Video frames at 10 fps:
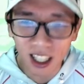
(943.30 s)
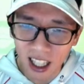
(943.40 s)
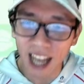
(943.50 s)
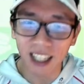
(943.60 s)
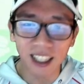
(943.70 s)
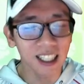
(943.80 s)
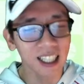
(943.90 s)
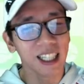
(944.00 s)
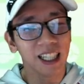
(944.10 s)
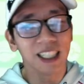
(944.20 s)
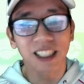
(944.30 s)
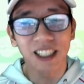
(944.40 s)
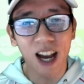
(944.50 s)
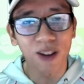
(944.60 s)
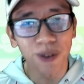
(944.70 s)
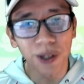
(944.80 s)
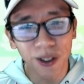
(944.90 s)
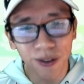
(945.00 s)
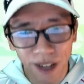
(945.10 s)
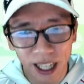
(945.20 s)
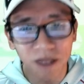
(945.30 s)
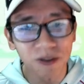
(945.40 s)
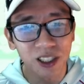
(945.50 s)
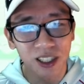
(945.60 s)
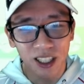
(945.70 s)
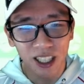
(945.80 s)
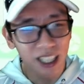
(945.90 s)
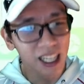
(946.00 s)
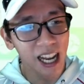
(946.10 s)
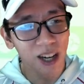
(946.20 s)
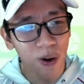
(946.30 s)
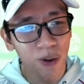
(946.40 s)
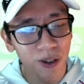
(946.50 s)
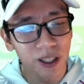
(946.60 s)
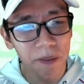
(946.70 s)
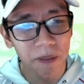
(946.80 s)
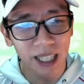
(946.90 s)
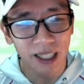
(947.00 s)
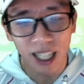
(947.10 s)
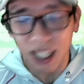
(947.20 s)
then, scout for your faves and over the meta,